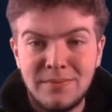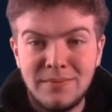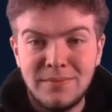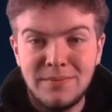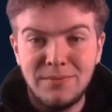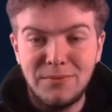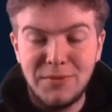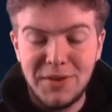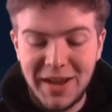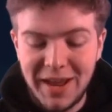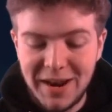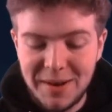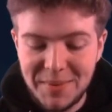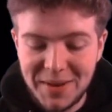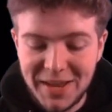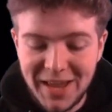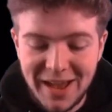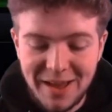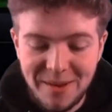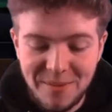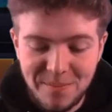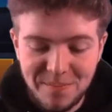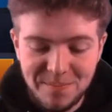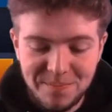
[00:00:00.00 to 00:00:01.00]
we get him
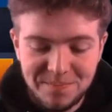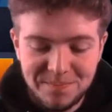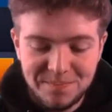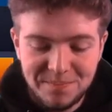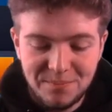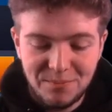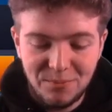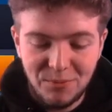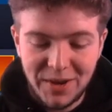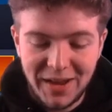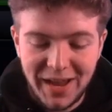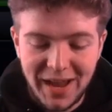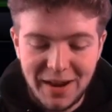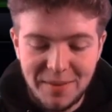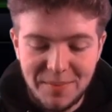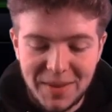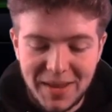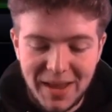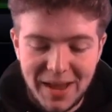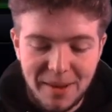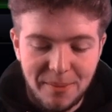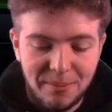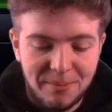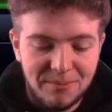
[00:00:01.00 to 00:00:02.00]
again. We get him
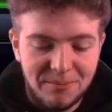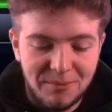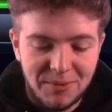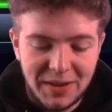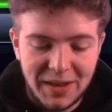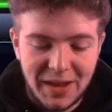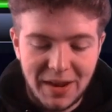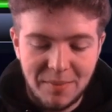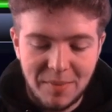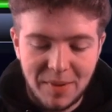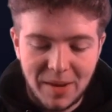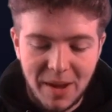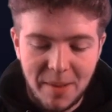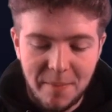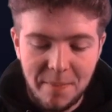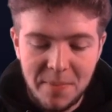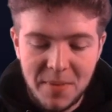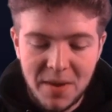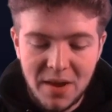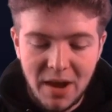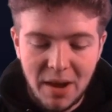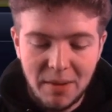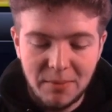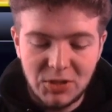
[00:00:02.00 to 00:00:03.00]
again. We get him again.
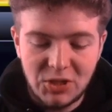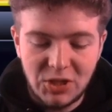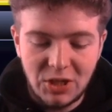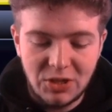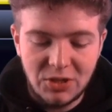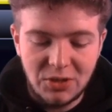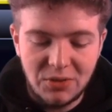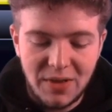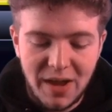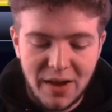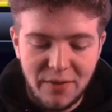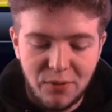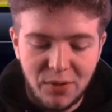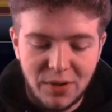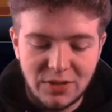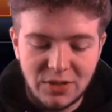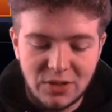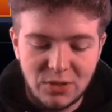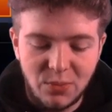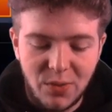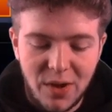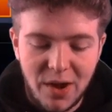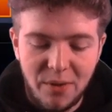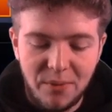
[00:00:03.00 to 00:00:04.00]
I'm just gonna do the other ones
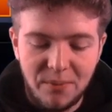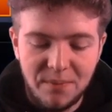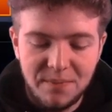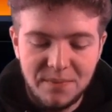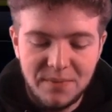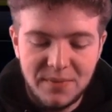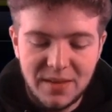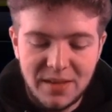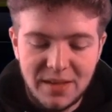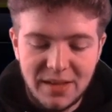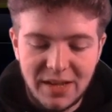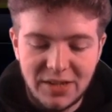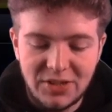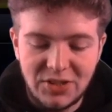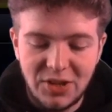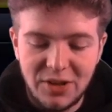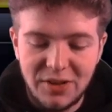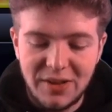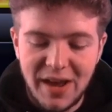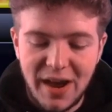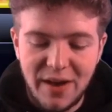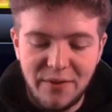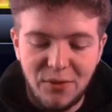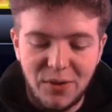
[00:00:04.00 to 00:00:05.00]
as well. Let's do
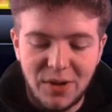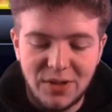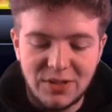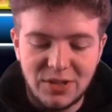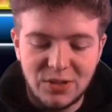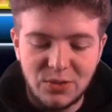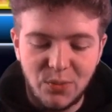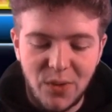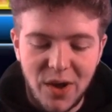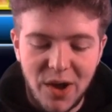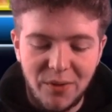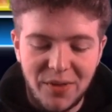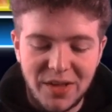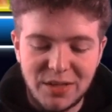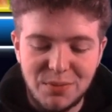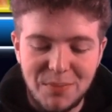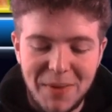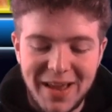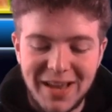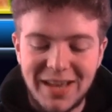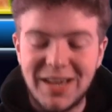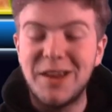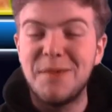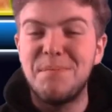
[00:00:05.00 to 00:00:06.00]
the other ones as well. Let's
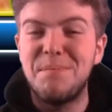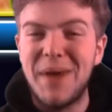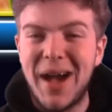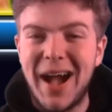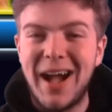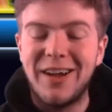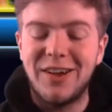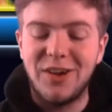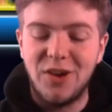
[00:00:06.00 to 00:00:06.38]
make it a pack